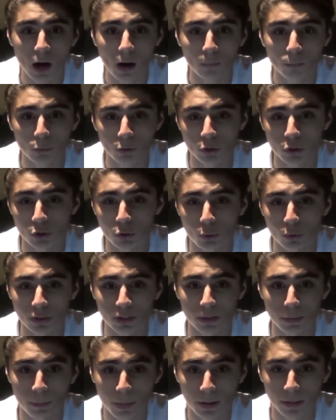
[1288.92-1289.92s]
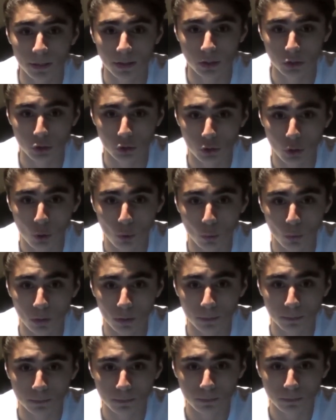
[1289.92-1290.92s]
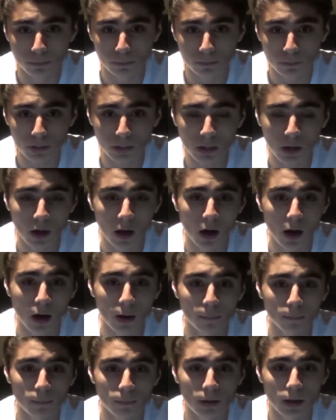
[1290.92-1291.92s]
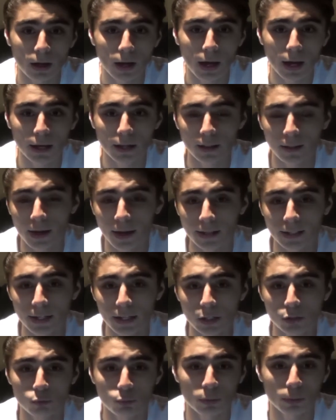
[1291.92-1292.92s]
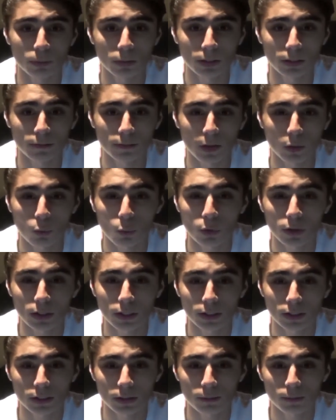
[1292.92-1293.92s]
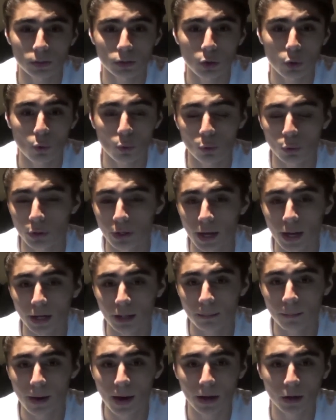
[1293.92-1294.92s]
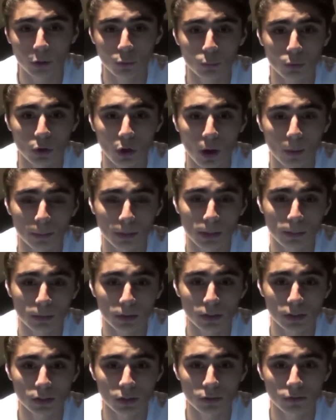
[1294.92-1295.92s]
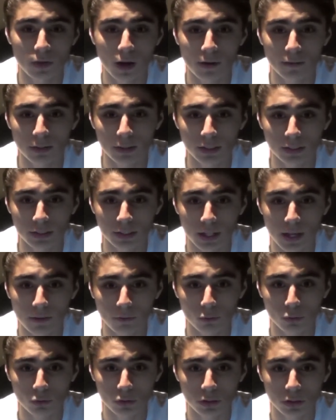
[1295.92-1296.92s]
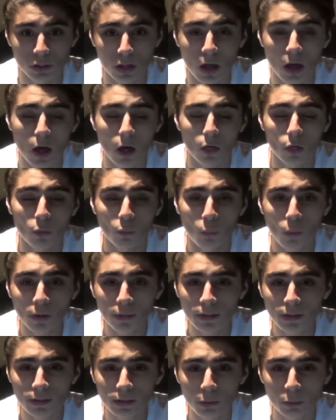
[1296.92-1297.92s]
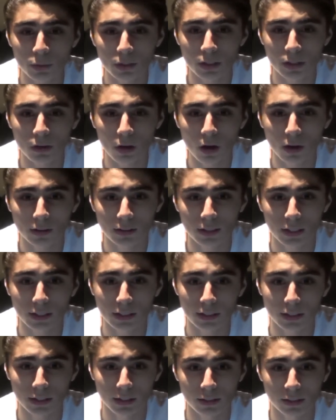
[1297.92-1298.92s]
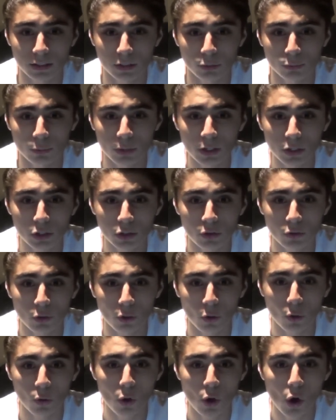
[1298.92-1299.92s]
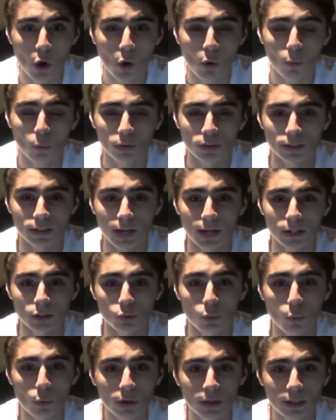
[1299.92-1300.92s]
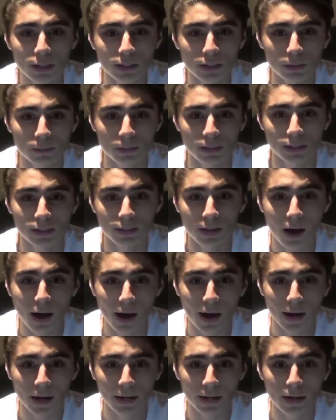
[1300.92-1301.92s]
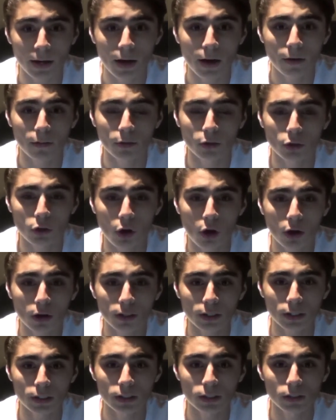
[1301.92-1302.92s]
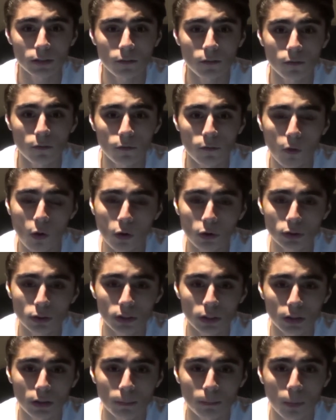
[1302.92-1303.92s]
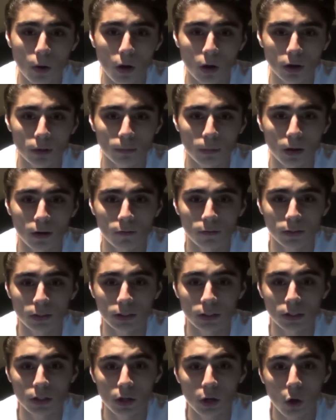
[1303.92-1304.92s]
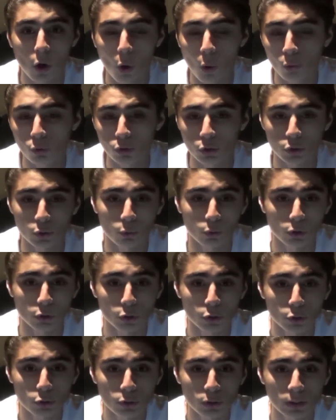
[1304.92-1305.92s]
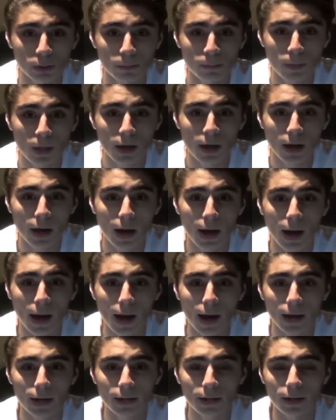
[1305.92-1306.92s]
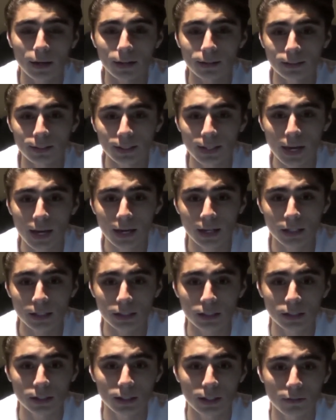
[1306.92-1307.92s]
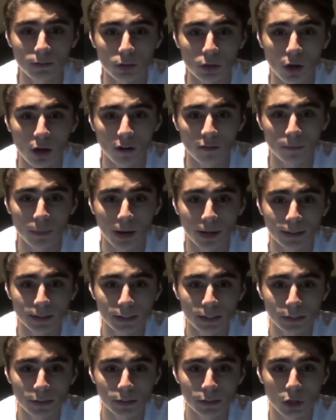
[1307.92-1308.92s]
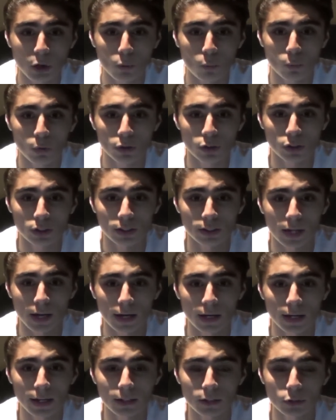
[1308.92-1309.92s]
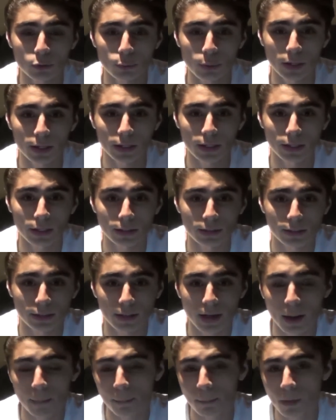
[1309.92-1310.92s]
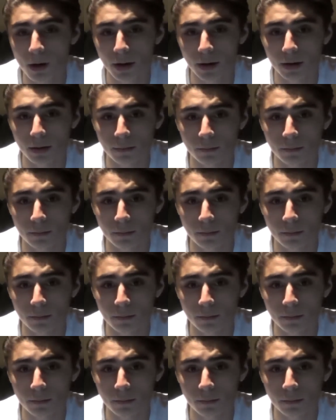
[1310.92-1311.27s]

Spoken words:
which is known as the benthic zone. And in that case, we believe that organisms or organic matter would not be able to survive at these levels. The one thing that we did not take into consideration, though, was that as organisms die, their carcass falls to the bottom of the ocean or stream, and it decays, giving off bacteria, which is then integrated into that mud.